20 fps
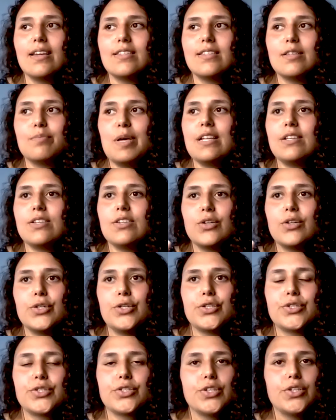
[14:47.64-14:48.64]
depending on
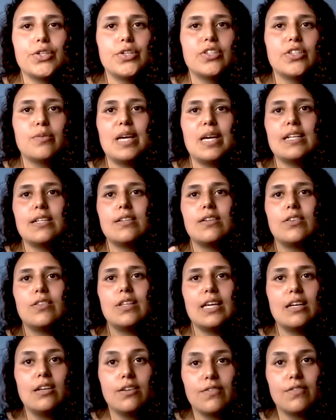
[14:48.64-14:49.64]
your school, depending on
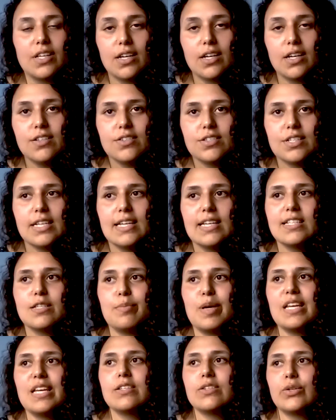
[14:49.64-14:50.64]
the area of the country,
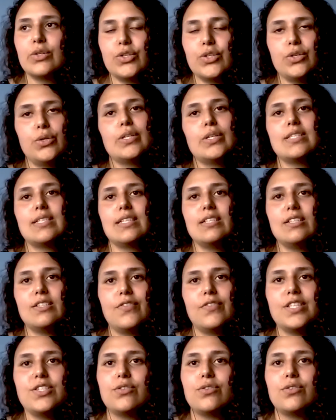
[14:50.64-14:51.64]
depending on you as an
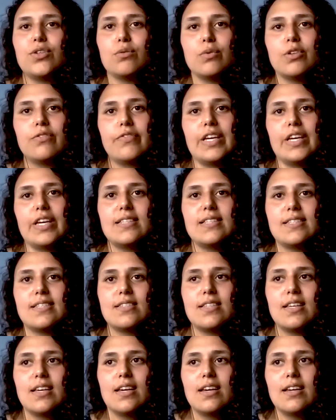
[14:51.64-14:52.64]
individual, you will
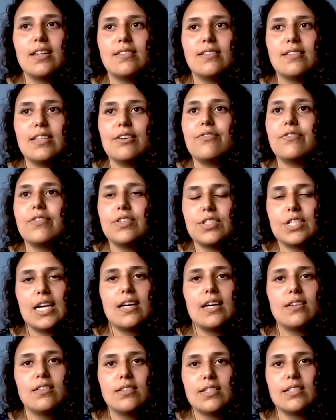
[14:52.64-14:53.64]
face different
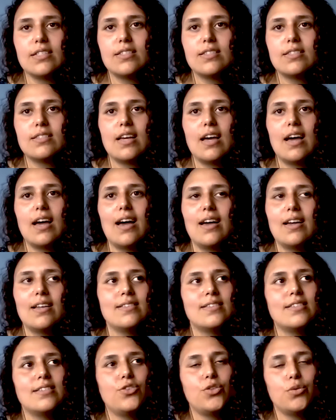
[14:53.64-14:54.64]
challenges,
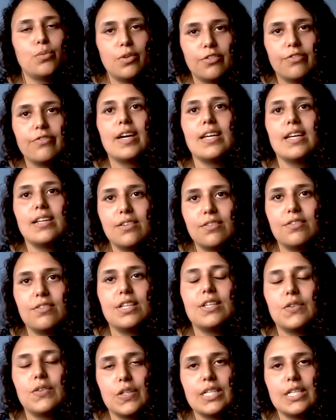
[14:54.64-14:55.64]
and you will find it
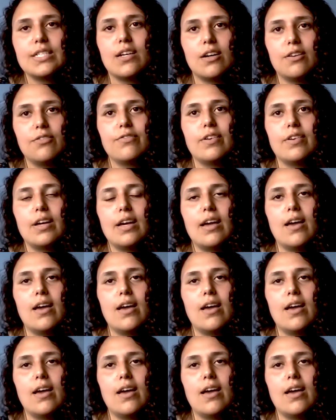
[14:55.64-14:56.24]
really, really tough.